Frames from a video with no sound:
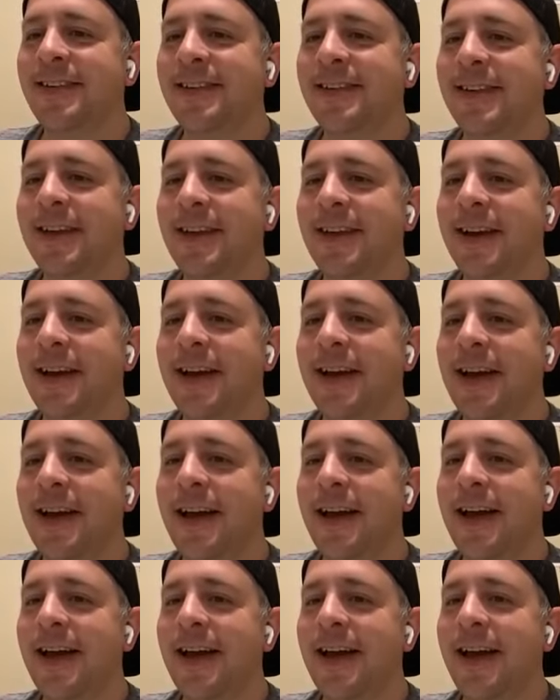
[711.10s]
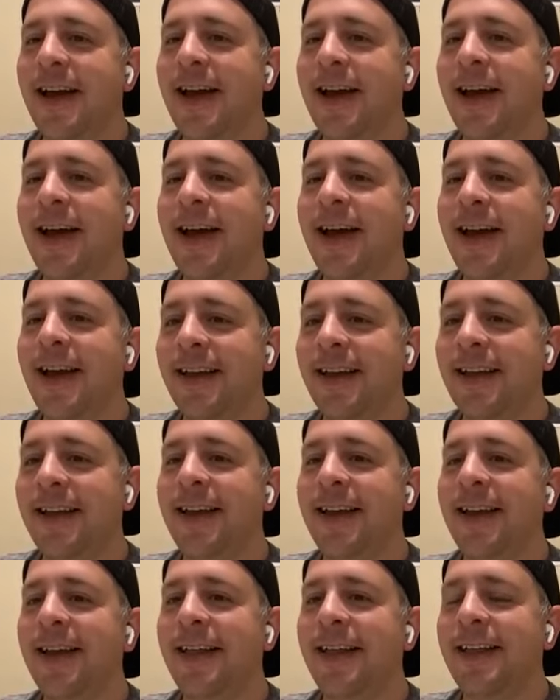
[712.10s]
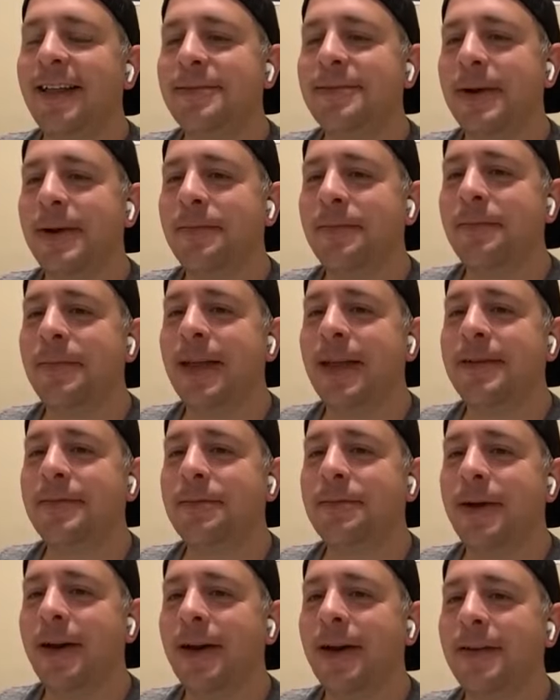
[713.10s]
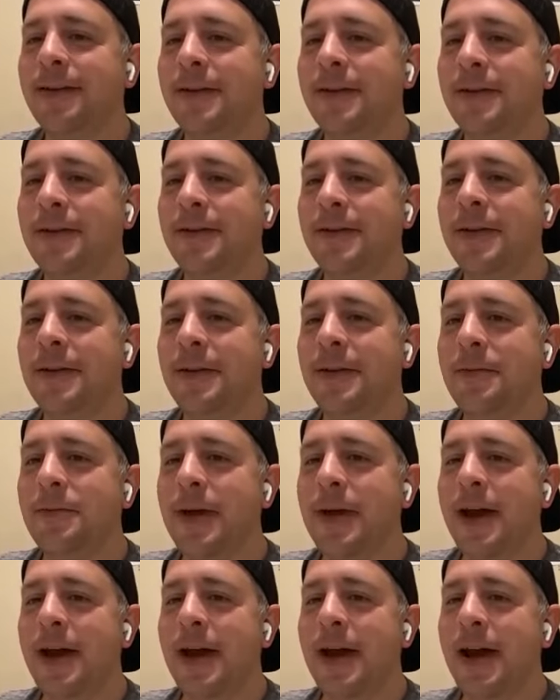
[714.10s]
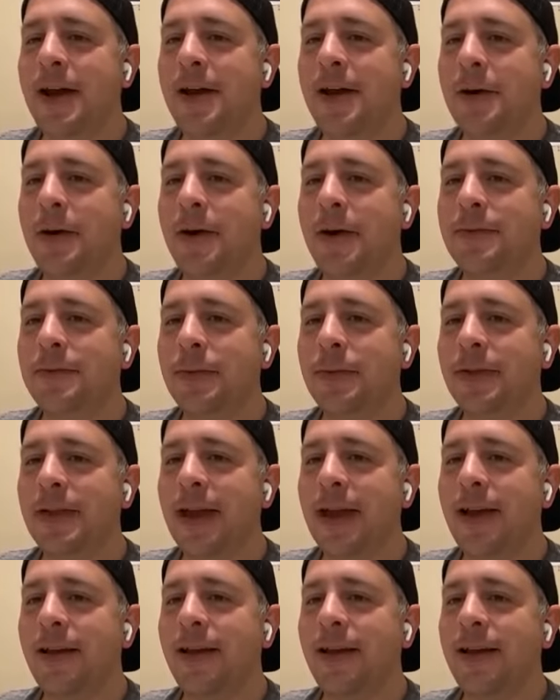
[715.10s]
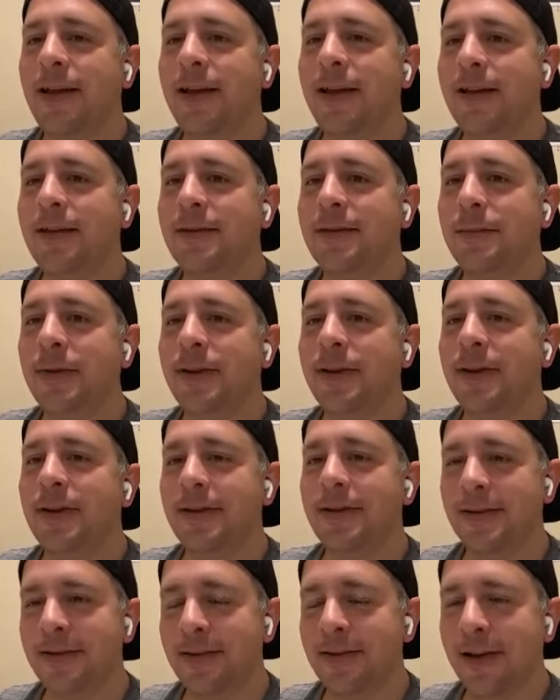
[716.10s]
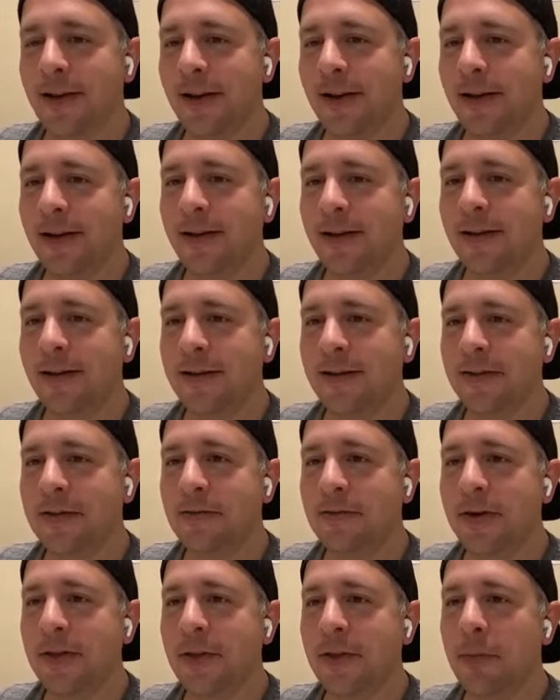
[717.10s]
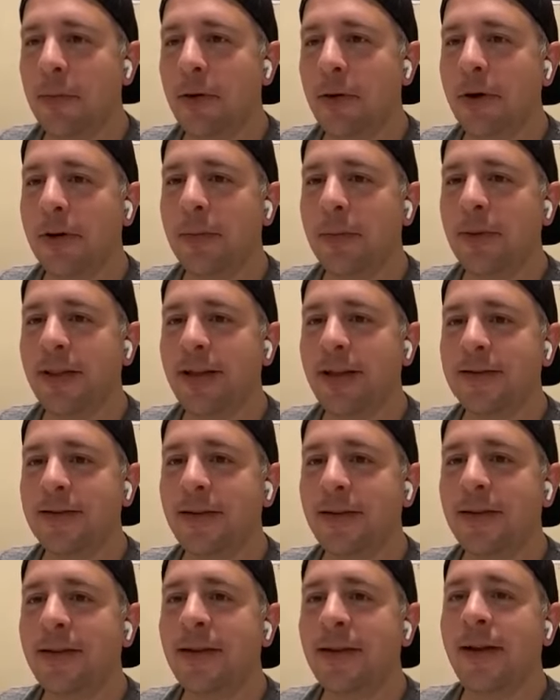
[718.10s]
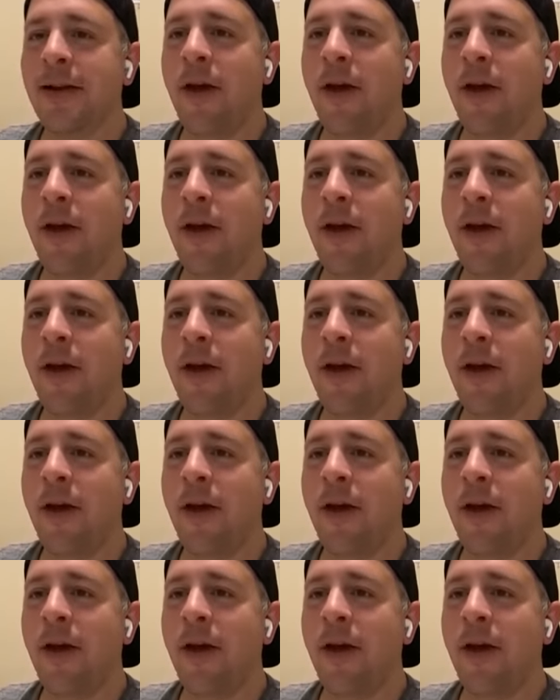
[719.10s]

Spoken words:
Yeah, that's mine. So, and you may not notice what that is, but this is unless you've read the book, but that's a